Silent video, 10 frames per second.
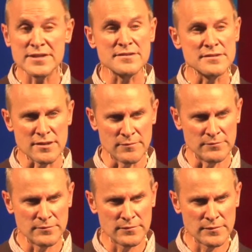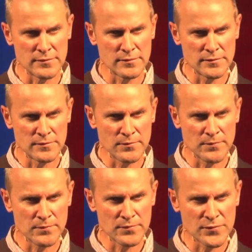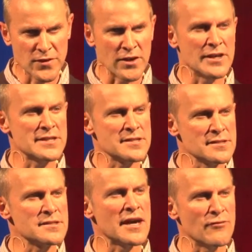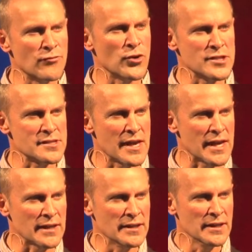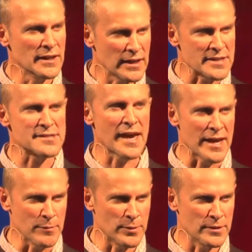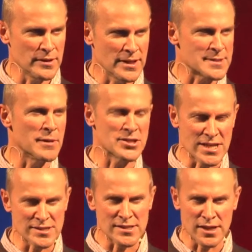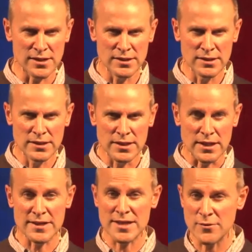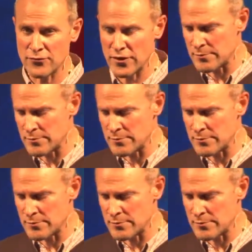listen to them. Don't listen to that voice saying, escape. It's much easier. You know, I think of